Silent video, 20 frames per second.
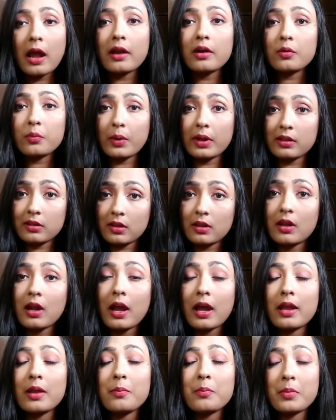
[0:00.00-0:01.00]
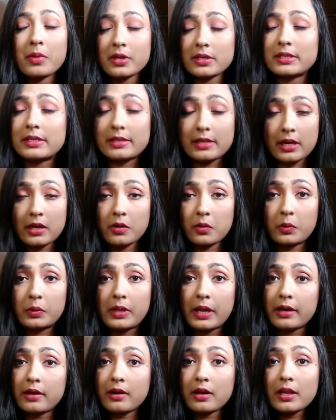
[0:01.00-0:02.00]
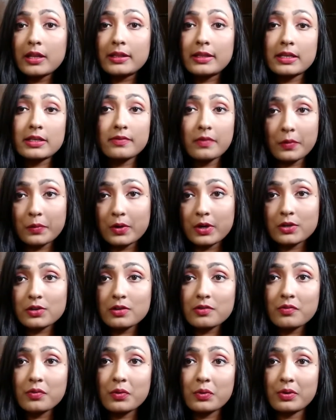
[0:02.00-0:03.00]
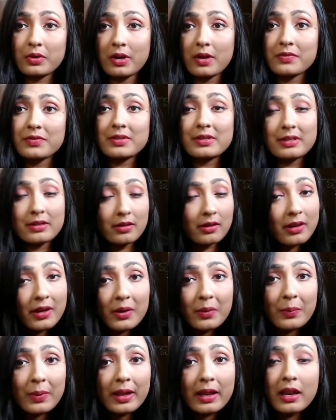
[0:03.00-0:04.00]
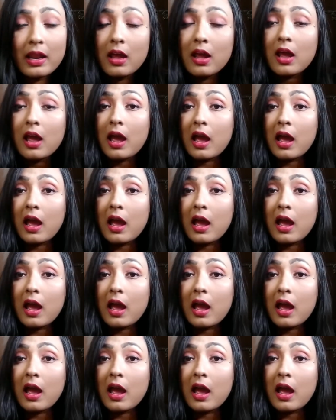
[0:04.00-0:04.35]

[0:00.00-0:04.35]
And one thing I must tell you, that this foundation photographs really well,